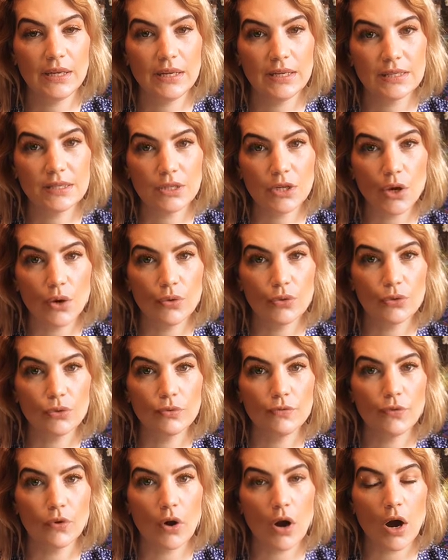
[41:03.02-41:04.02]
need to go through
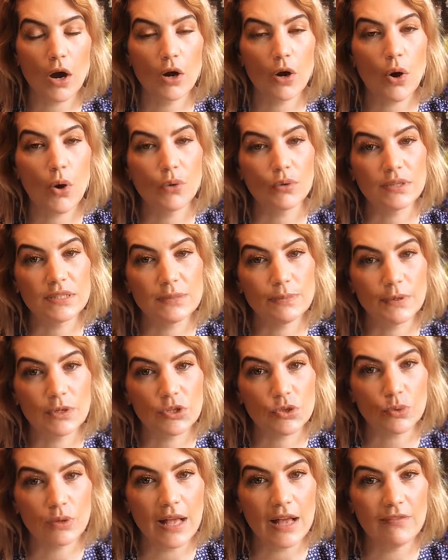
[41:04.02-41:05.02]
for our own
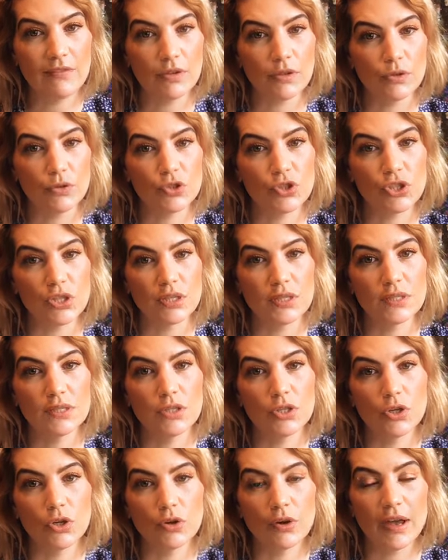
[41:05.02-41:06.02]
spiritual evolution. So
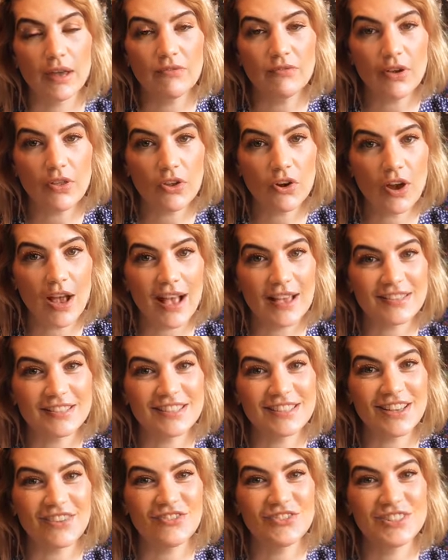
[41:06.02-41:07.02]
your grandfather has
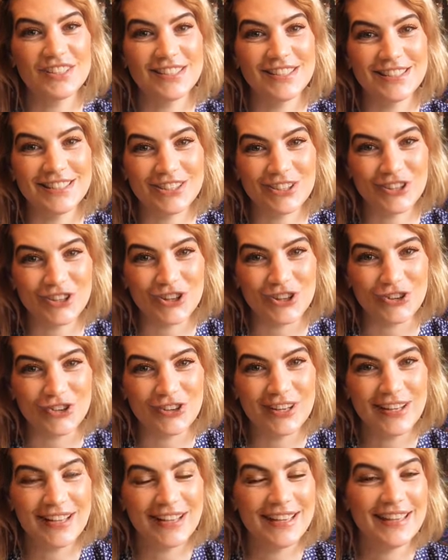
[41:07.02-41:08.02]
stuff to do
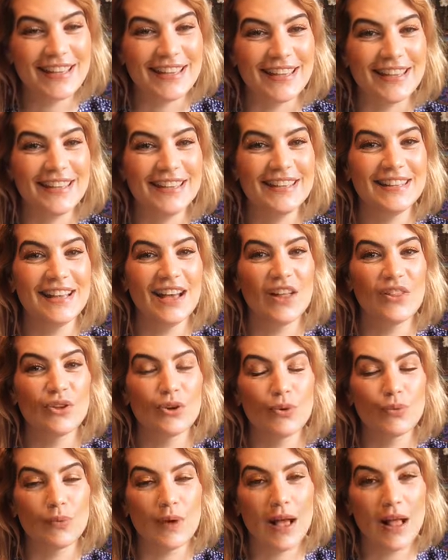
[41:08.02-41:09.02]
in
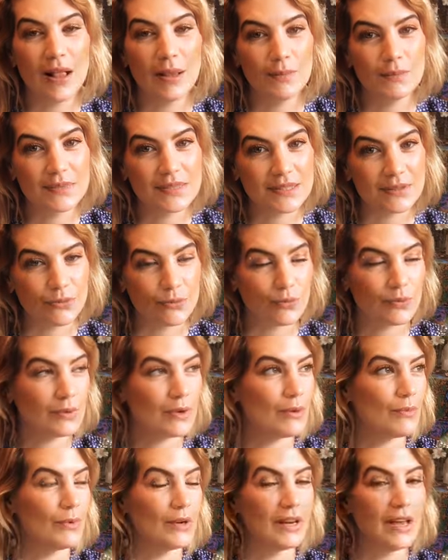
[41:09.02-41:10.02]
other realms or
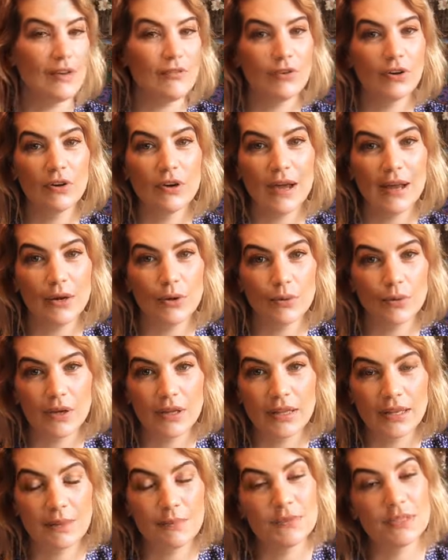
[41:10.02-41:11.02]
whatever. I don't
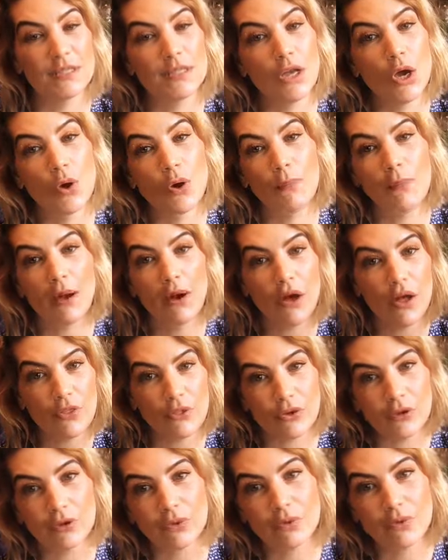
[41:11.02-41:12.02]
claim to know about
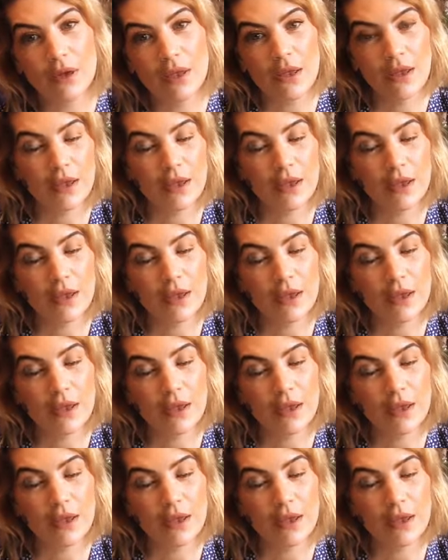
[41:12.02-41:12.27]
other